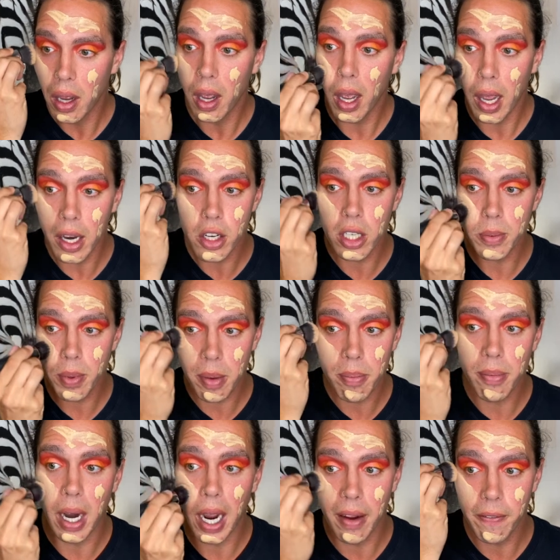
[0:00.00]
And just be
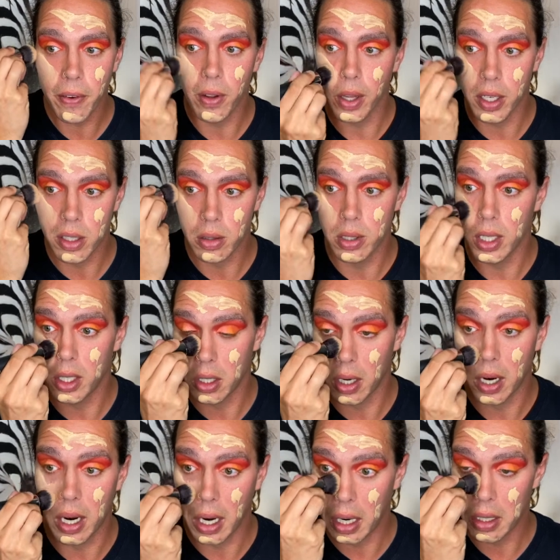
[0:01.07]
mindful that you did your
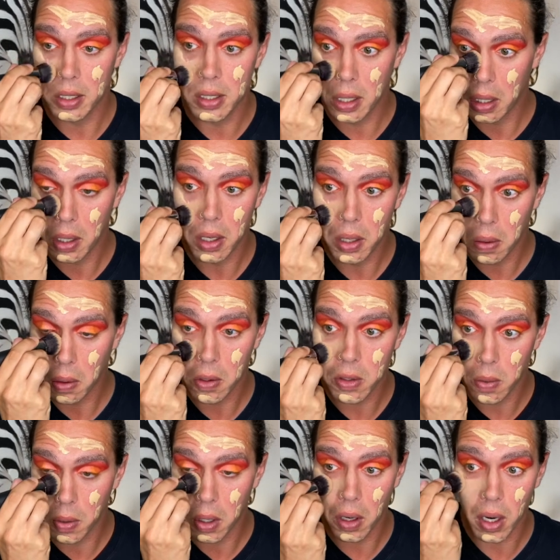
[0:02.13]
eyes. So
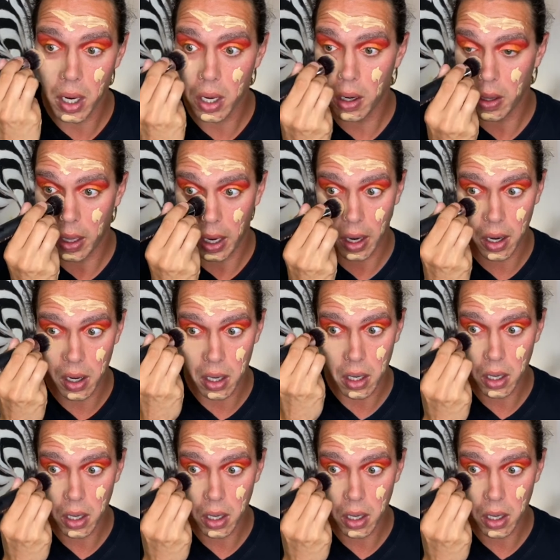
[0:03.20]
when you're under there,